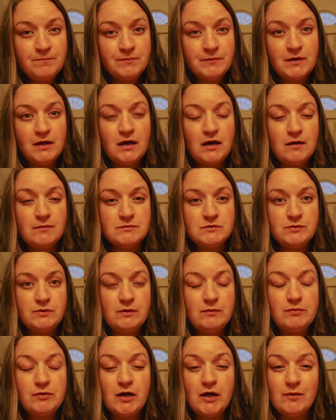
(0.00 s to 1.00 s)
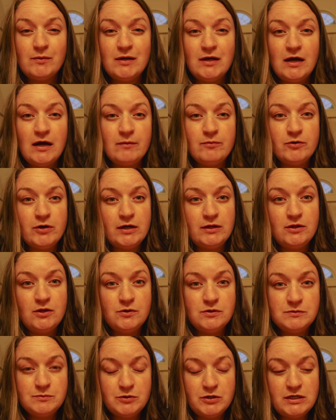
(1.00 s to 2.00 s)
so we would probably want to upgrade
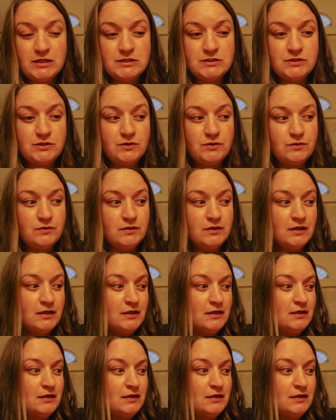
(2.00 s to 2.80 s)
those pretty soon.